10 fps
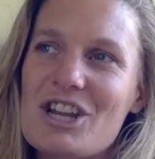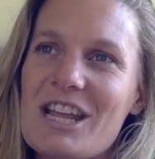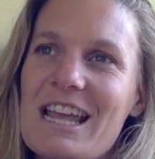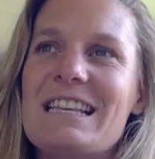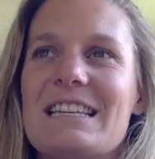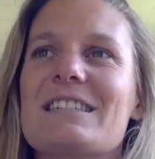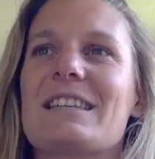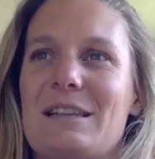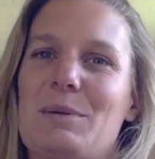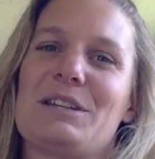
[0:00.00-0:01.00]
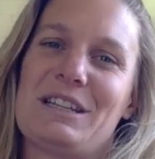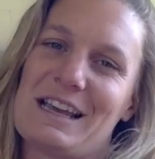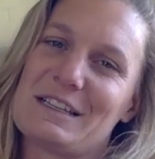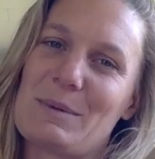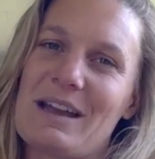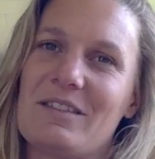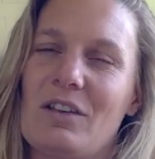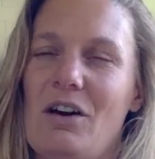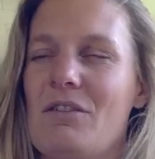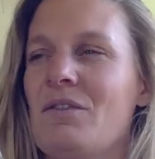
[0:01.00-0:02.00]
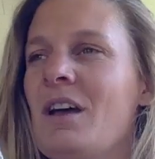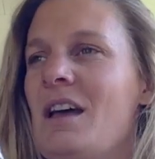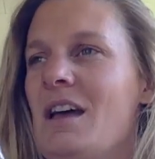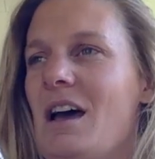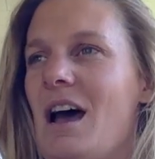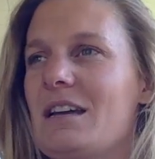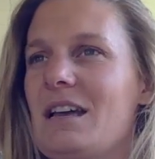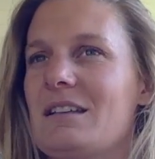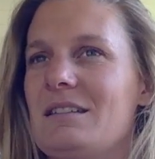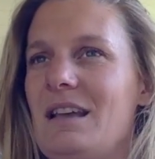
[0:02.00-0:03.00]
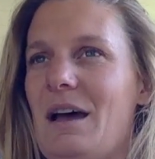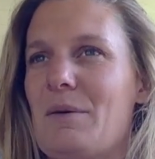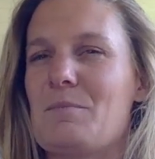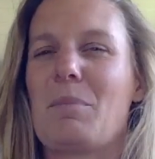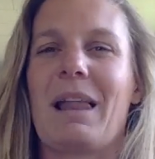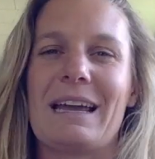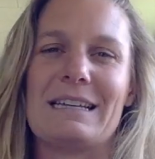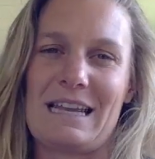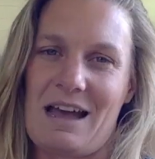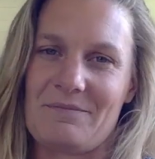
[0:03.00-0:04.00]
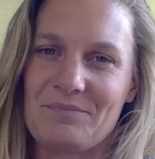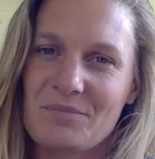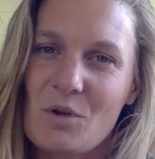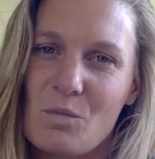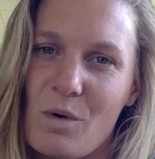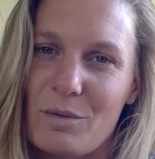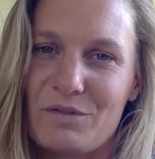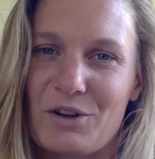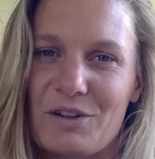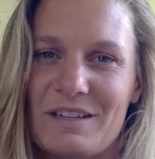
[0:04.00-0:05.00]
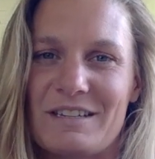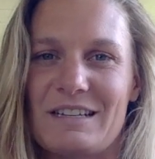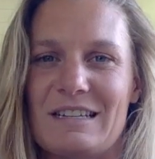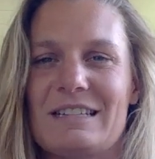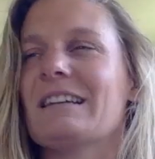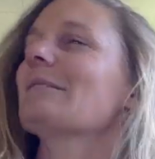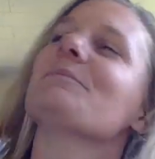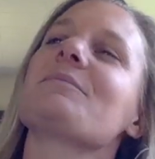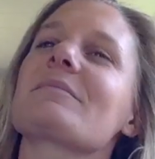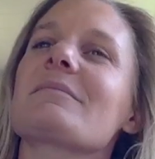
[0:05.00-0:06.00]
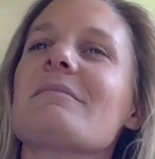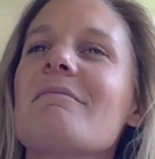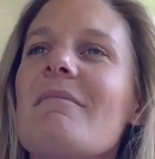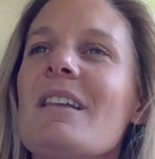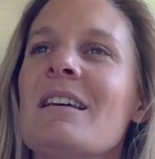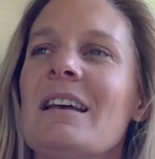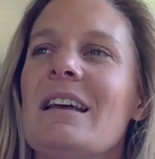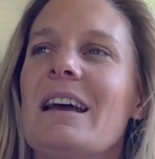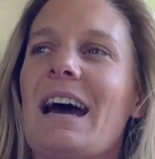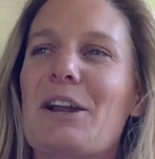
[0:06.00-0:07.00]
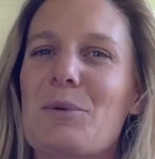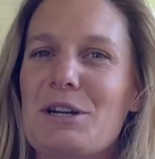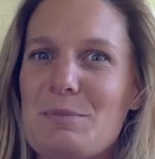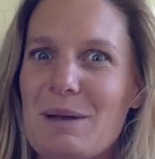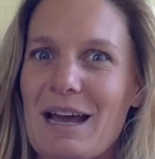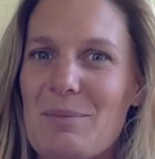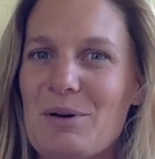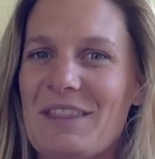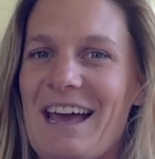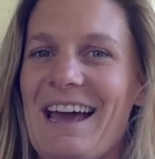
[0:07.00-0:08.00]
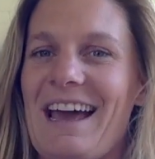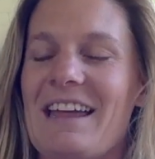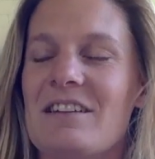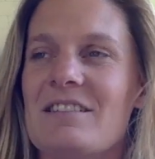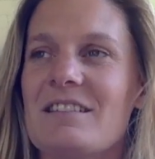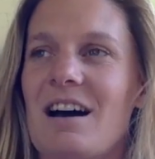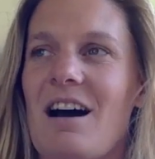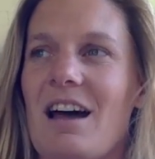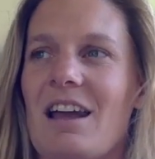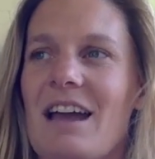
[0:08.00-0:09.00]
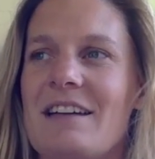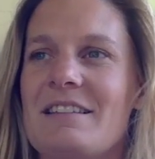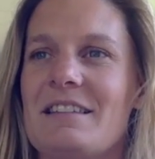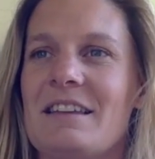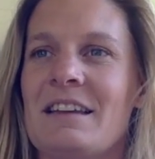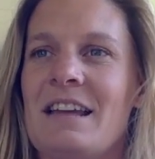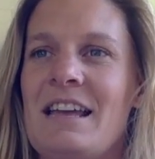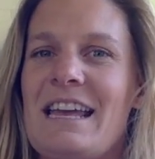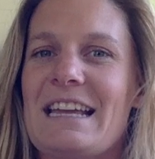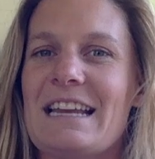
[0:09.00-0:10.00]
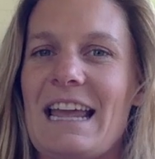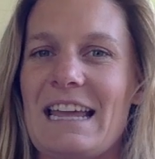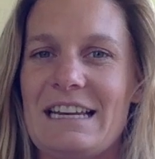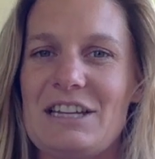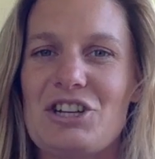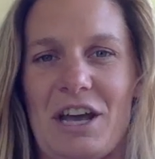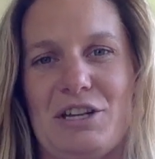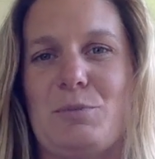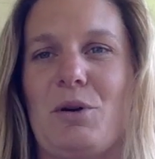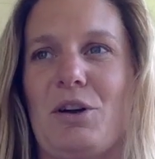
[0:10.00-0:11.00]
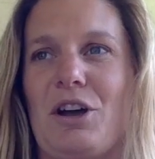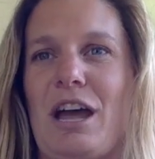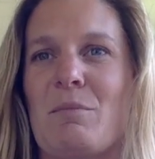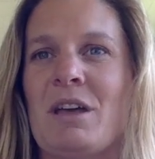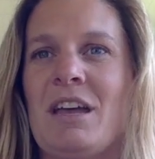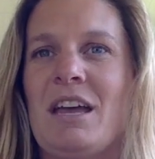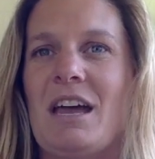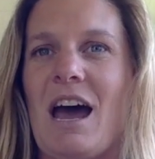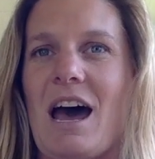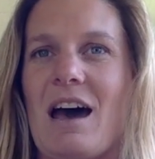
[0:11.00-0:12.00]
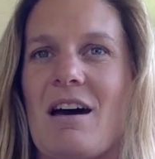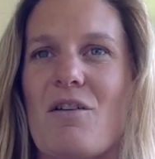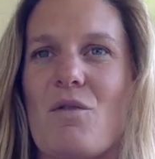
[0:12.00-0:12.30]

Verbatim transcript: easy to slip into that space of, I guess, um, playing down what we've got that's existing. And I wanted to pick up on that and highlight that in any change program, uh,